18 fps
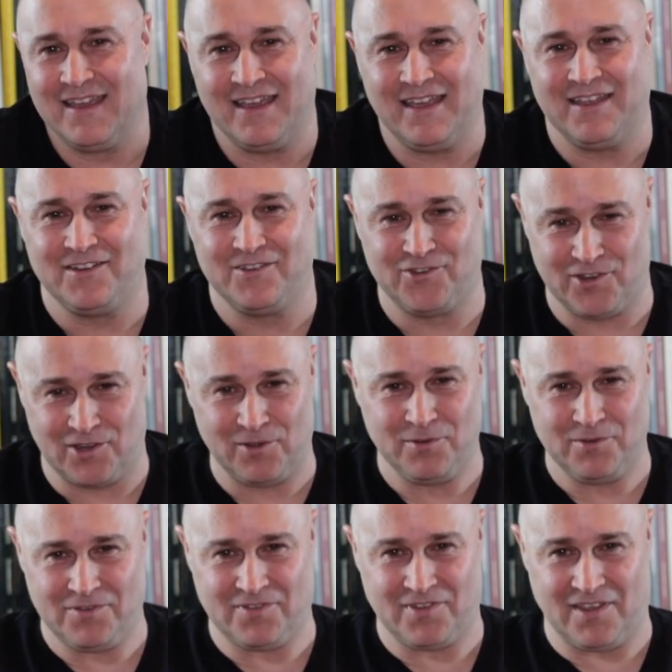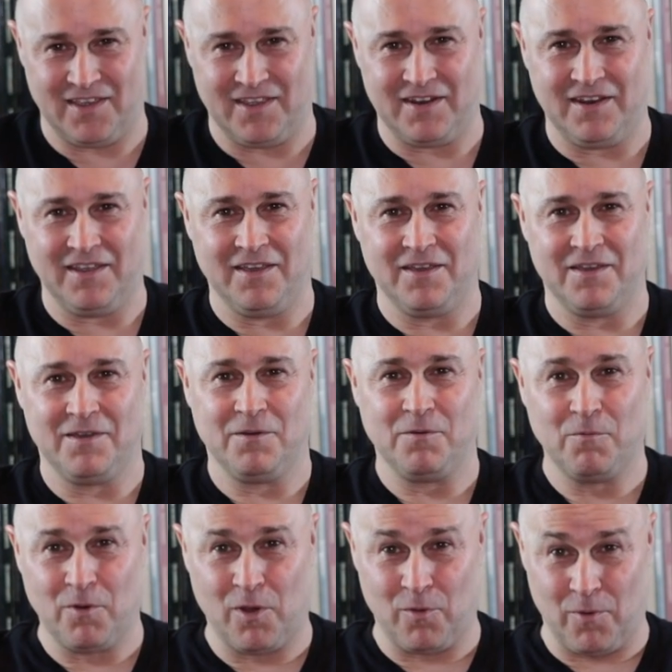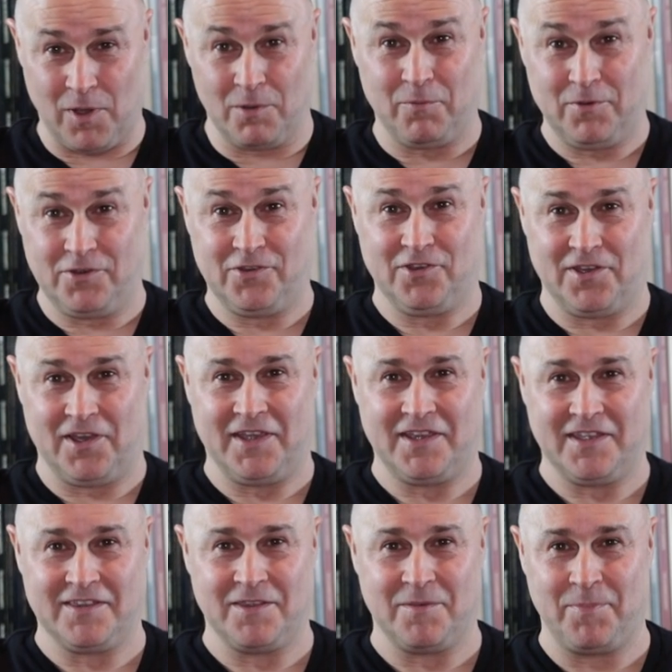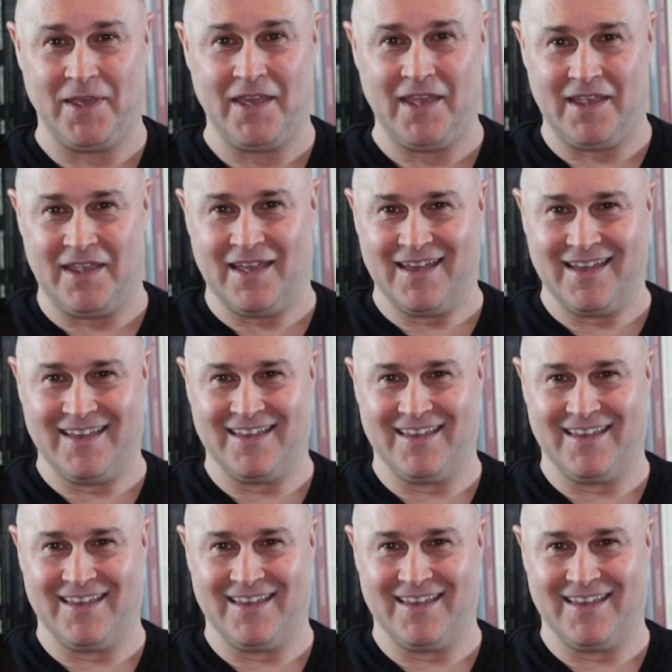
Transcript: And Joe said, well, what would you like it to be?